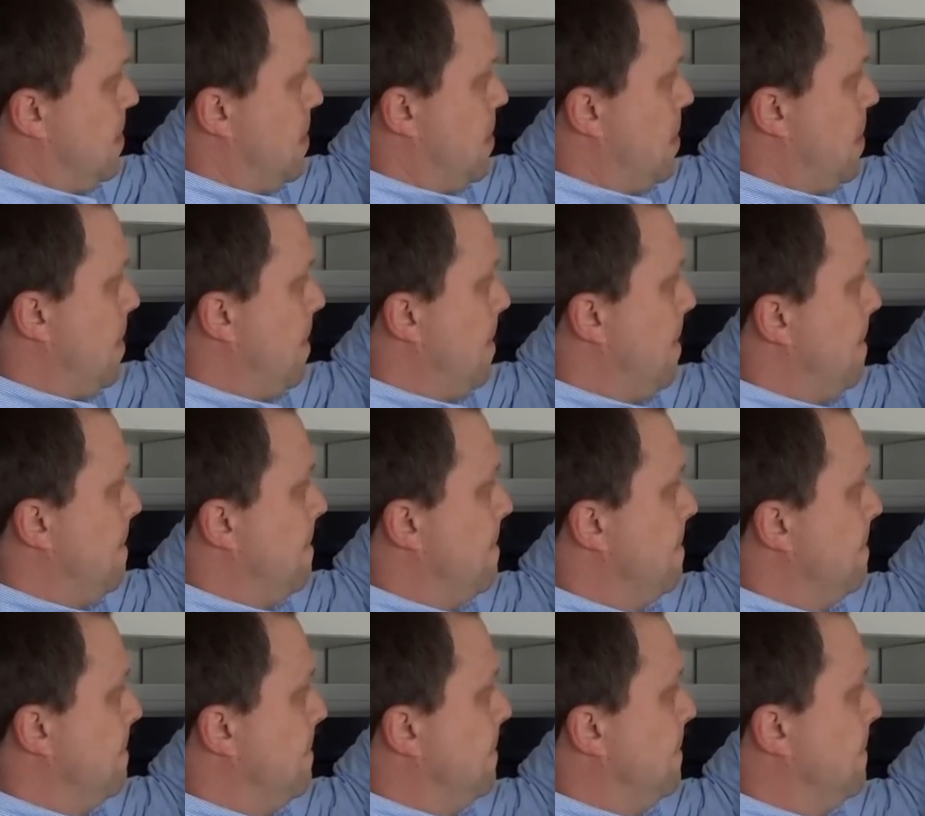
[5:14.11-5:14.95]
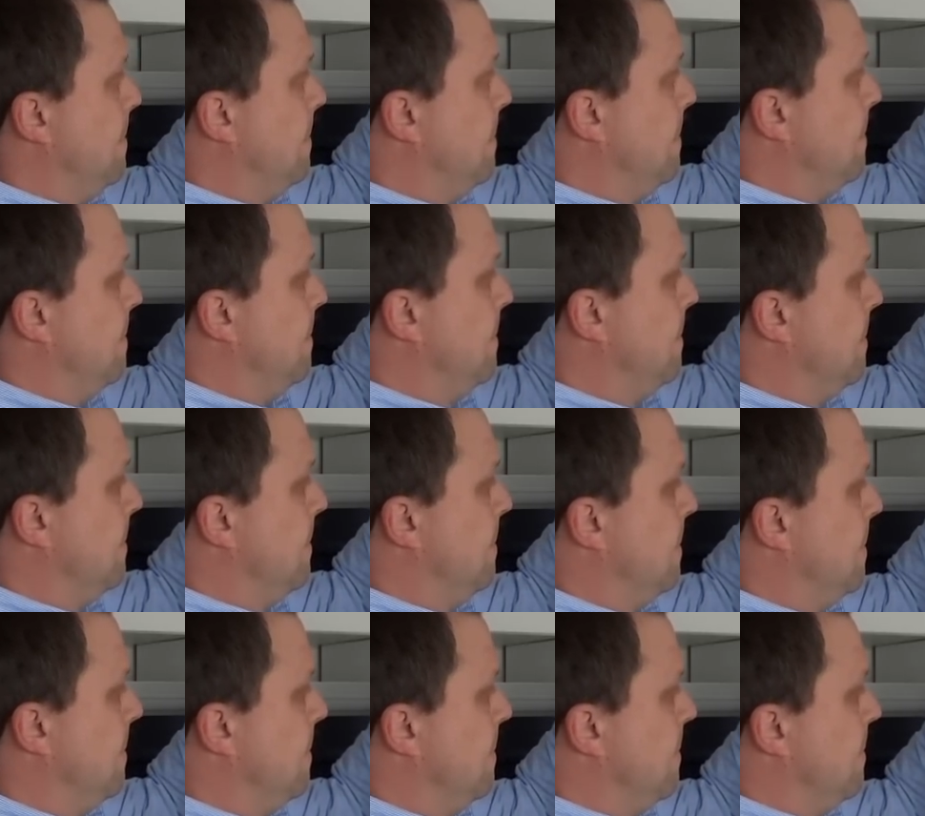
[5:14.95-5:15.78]

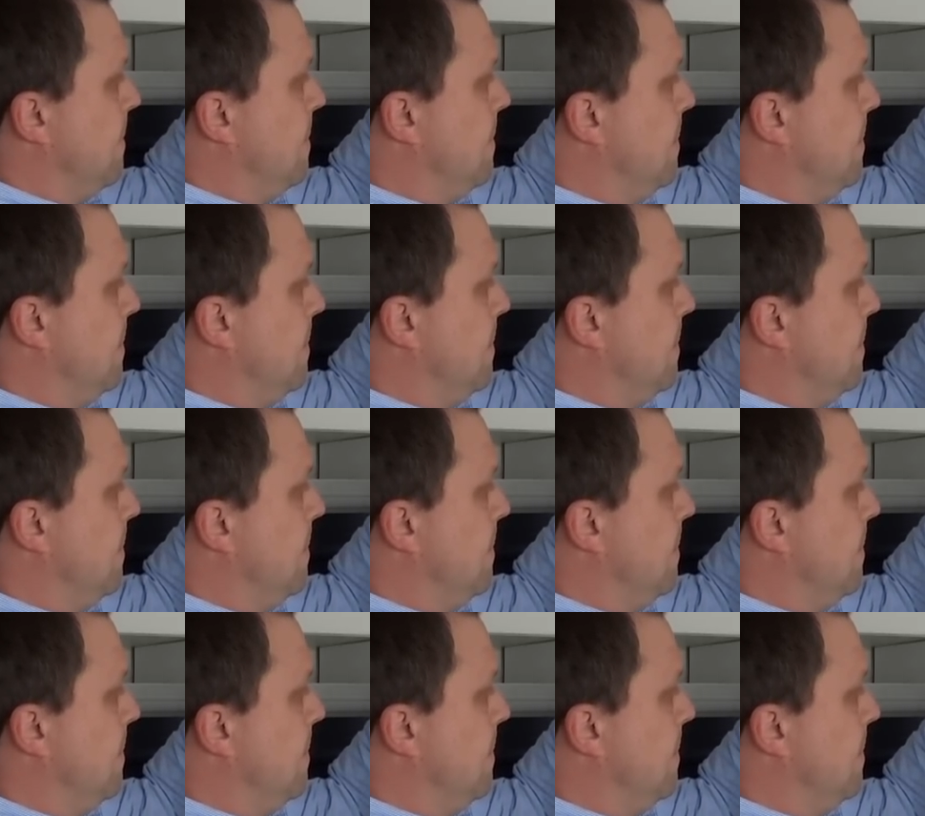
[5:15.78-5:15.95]
(no one is talking)